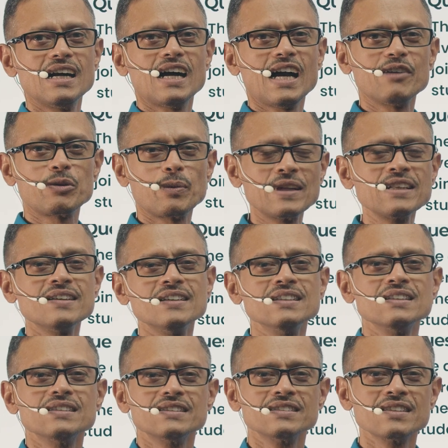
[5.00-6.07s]
Hi everyone.
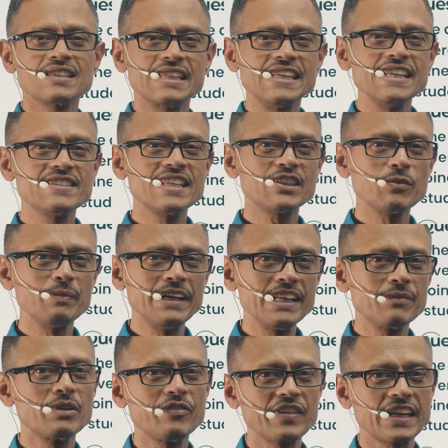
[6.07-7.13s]
This is an easy to
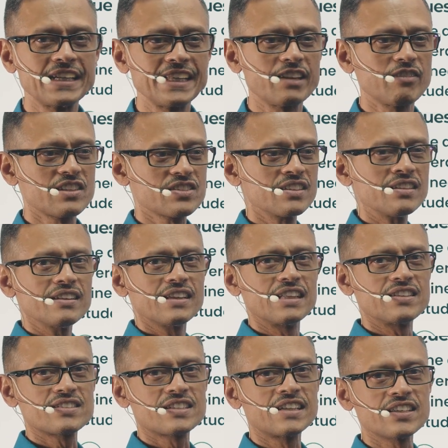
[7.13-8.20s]
medium difficulty question
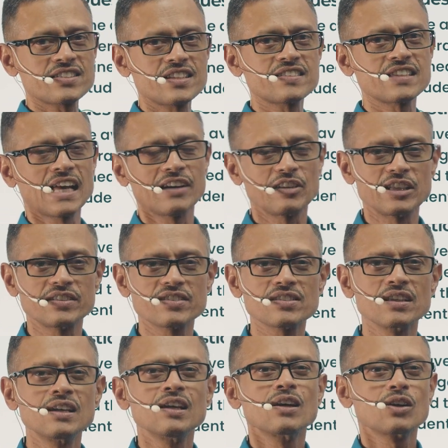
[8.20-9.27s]
in statistics and averages.
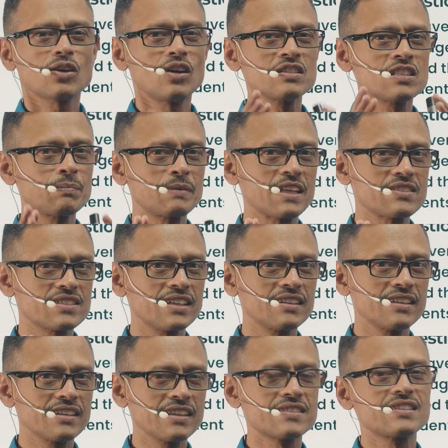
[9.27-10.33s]
Concept
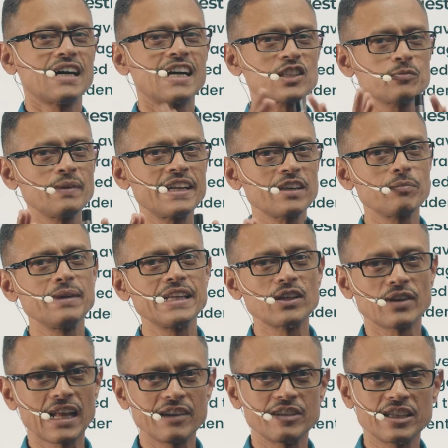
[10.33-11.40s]
tested is arithmetic mean
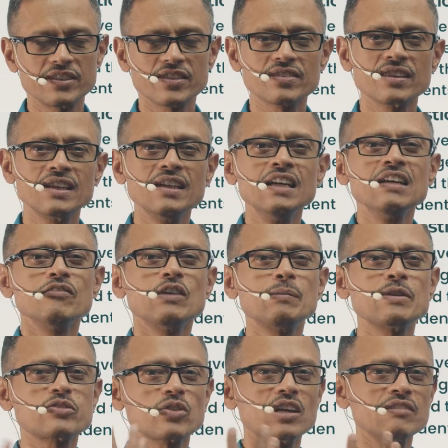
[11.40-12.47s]
or averages. We'll
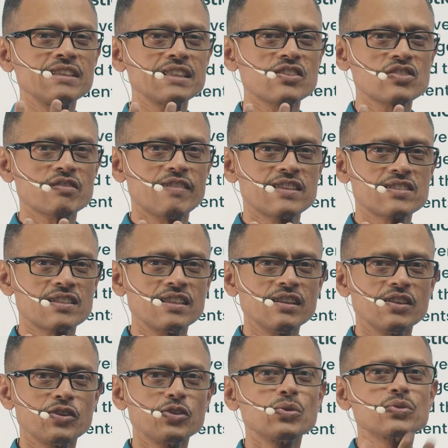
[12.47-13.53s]
be solving this question
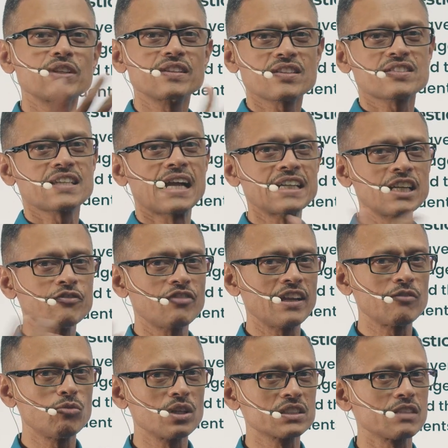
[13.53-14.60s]
using the standard
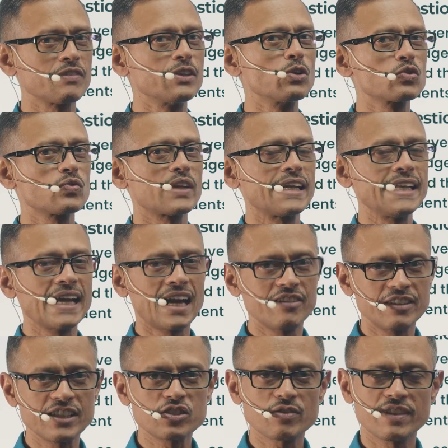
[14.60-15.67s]
framework that we use for any
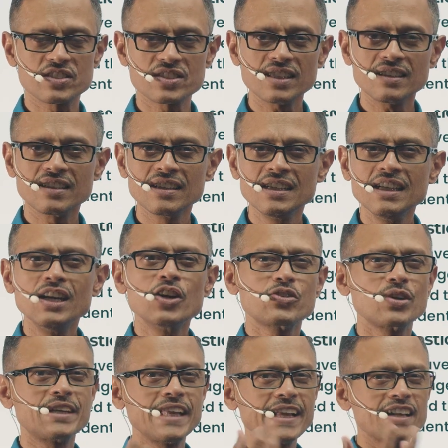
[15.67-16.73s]
average question. It
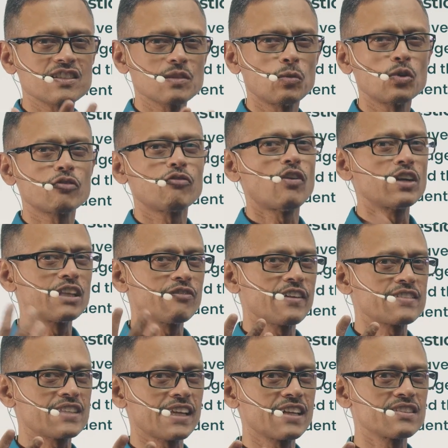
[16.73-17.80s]
should take us about
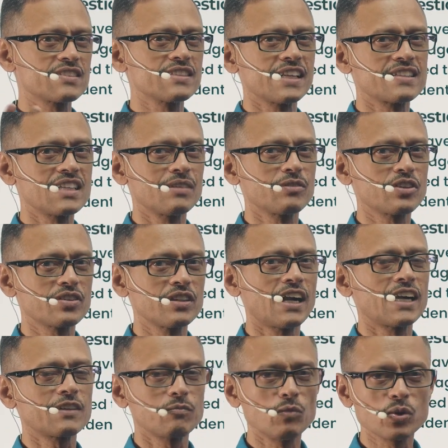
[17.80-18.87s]
45 seconds in the examination
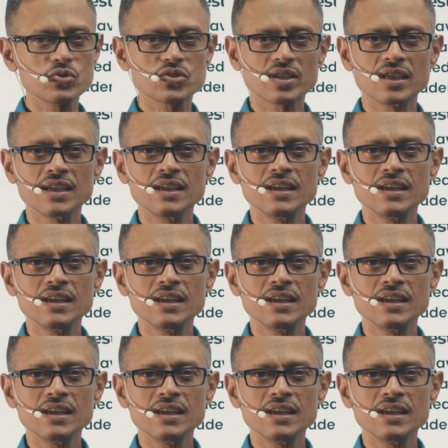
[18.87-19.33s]
at most.